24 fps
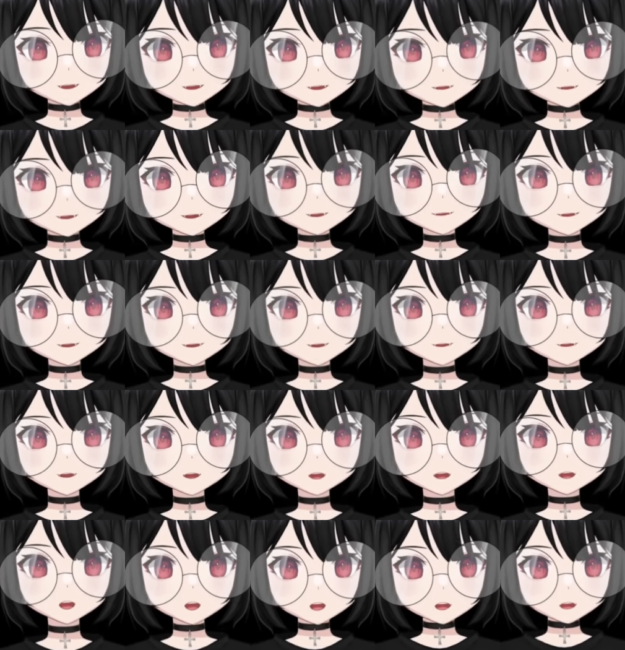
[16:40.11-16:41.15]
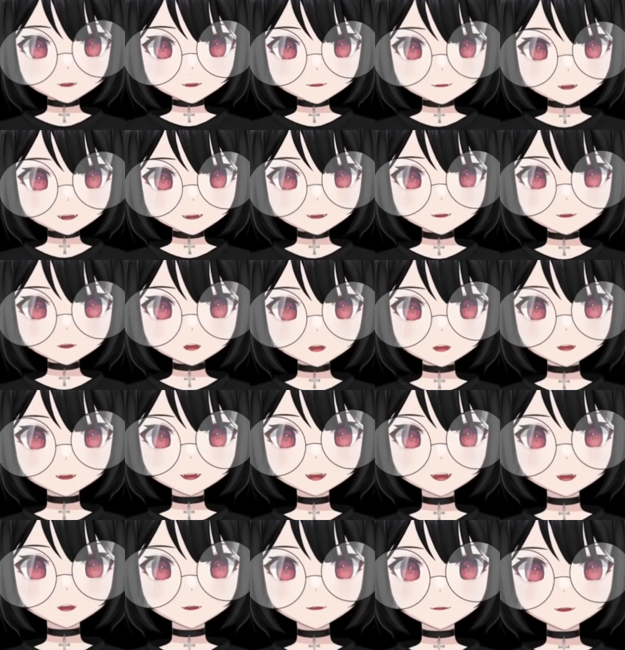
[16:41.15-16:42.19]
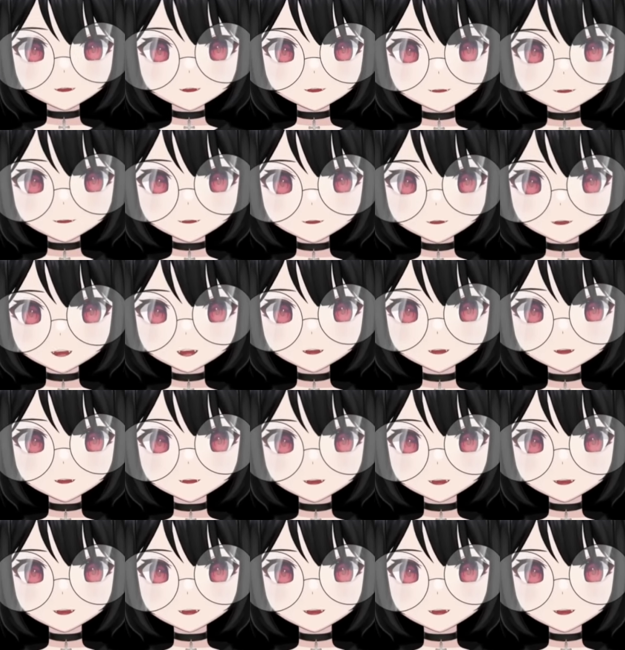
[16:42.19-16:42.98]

That's like the whole thing going on over here at this channel.